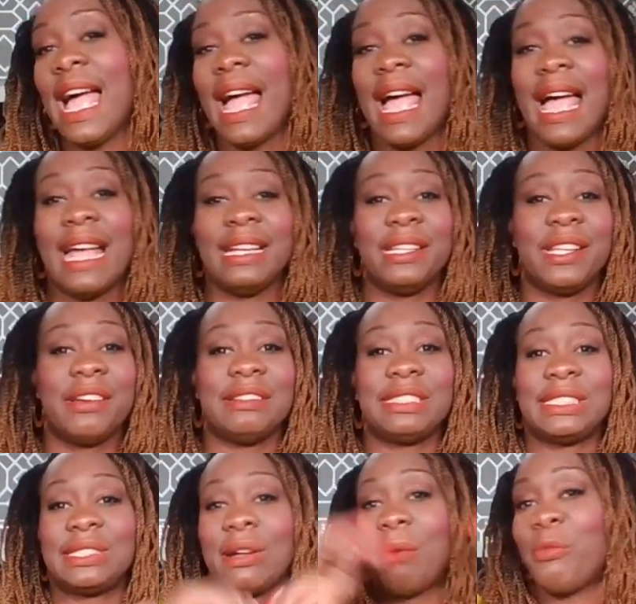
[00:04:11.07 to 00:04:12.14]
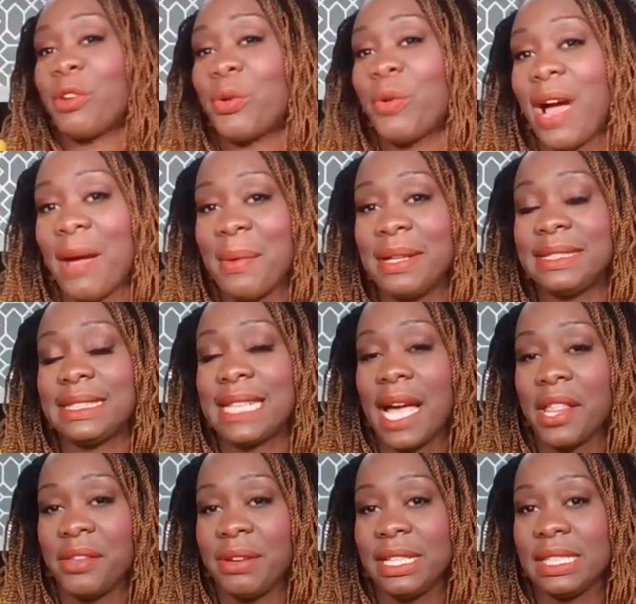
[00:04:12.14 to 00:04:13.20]
and there's some requirements
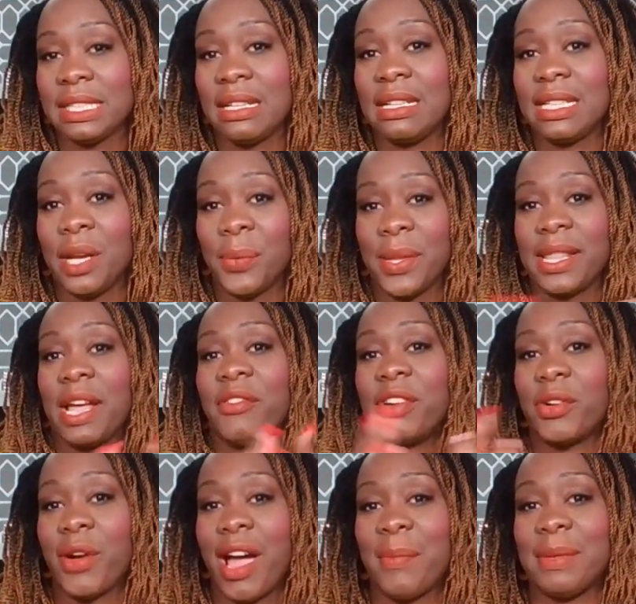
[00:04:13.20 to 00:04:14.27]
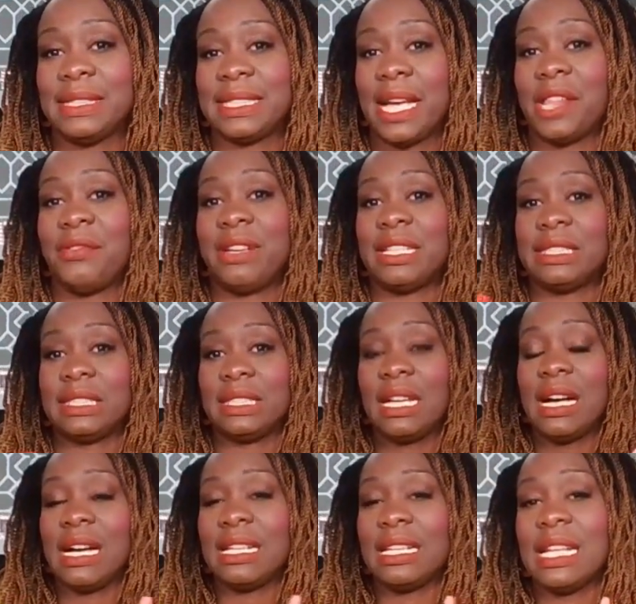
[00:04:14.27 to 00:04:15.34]
gathering done and when that requirements gathering is
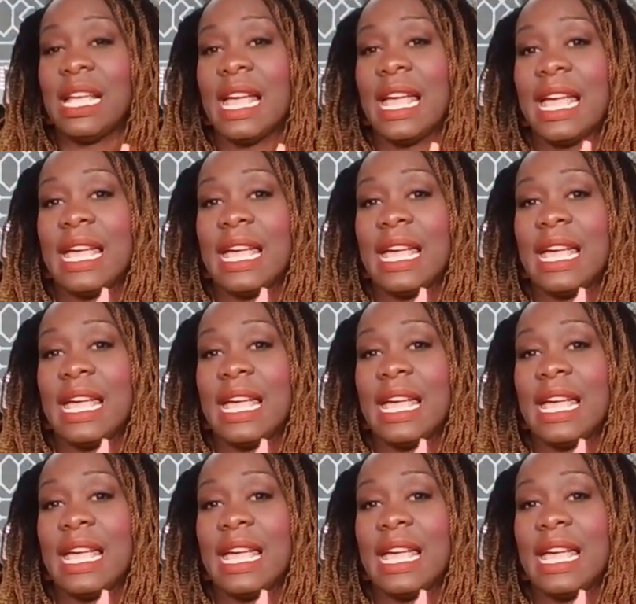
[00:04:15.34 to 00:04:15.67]
done